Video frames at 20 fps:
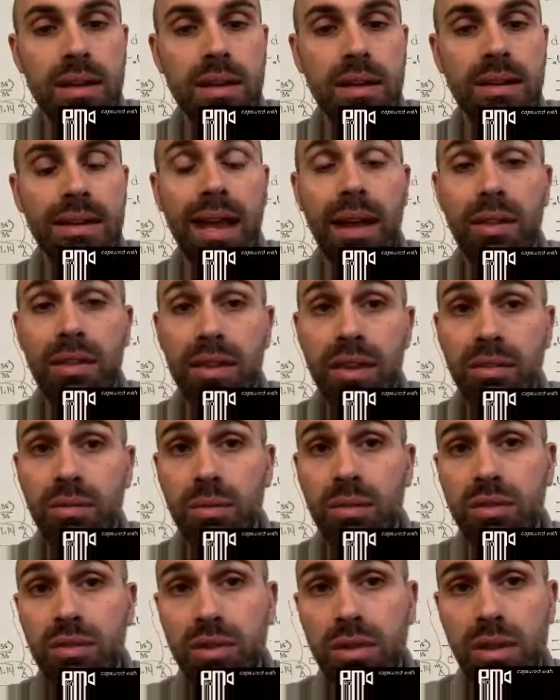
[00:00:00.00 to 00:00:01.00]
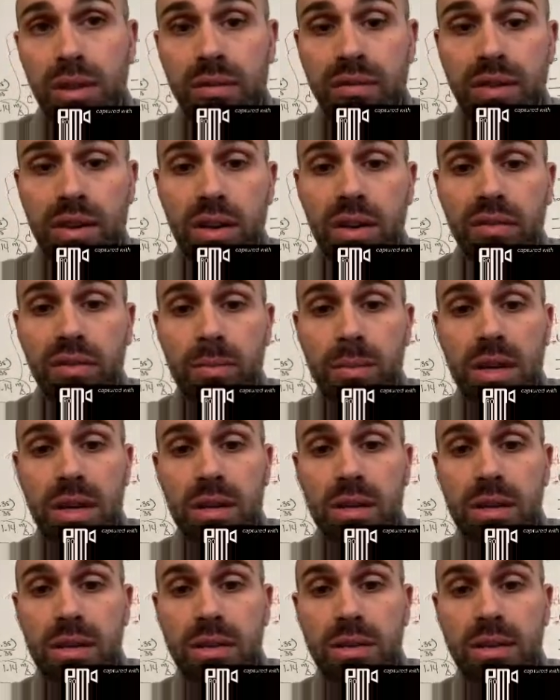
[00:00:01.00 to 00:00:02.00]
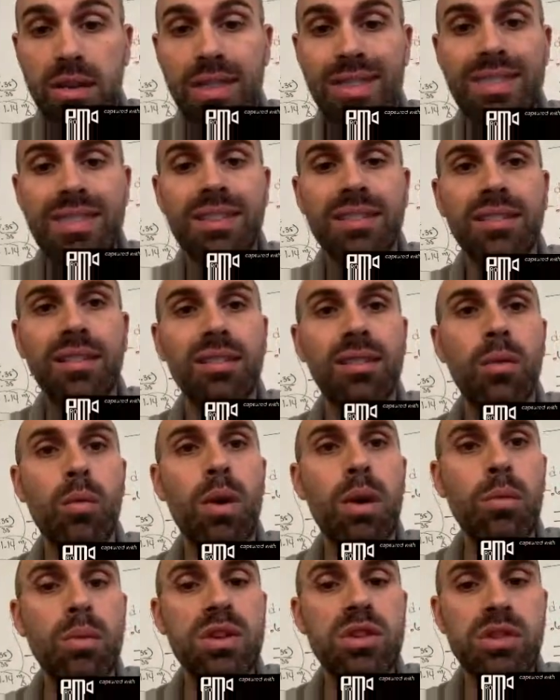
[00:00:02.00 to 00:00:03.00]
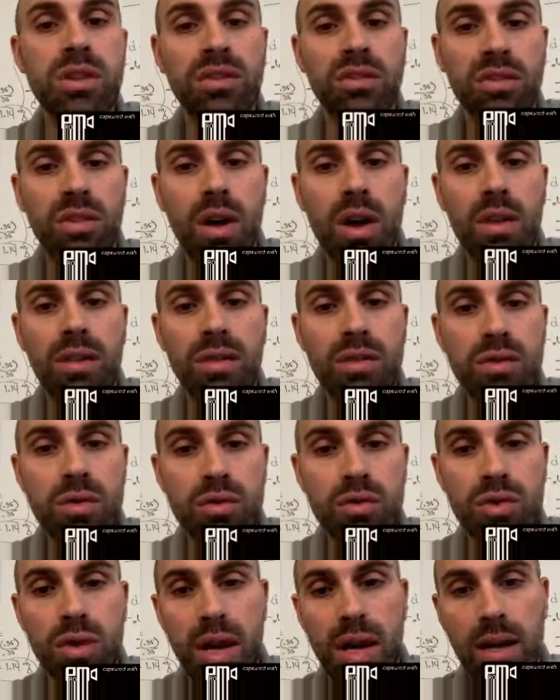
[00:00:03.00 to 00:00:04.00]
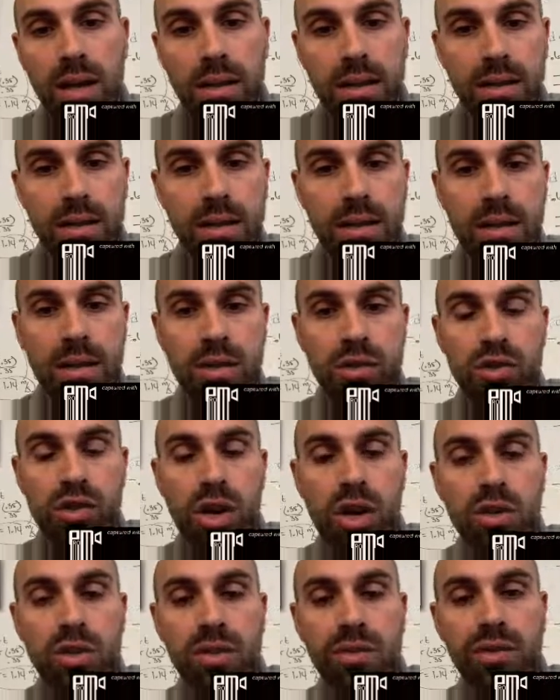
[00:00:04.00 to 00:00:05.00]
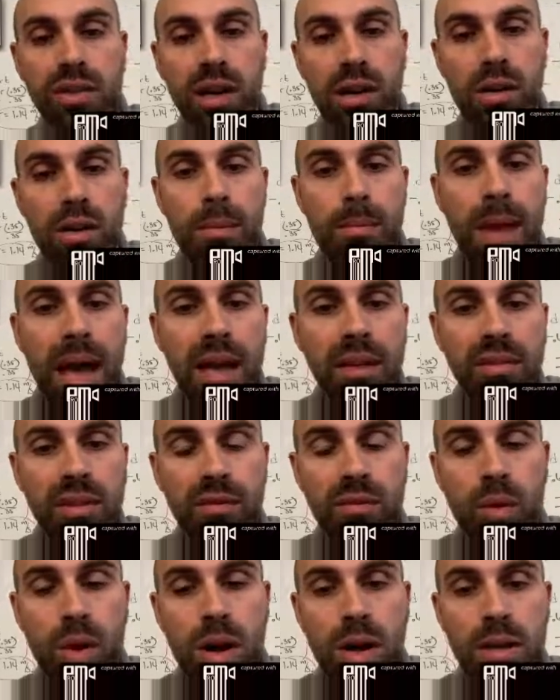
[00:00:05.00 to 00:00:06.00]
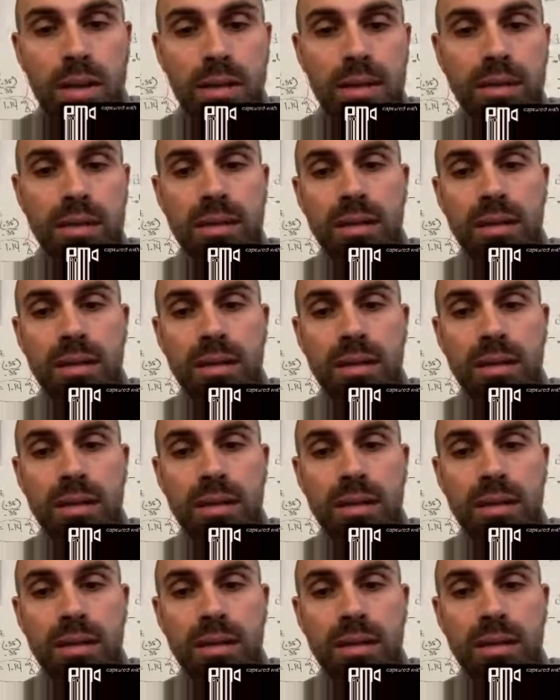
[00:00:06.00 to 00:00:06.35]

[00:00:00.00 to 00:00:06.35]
Now this one should look very familiar. This is the one we just saw, the neutron. Charge of 0, mass of 1.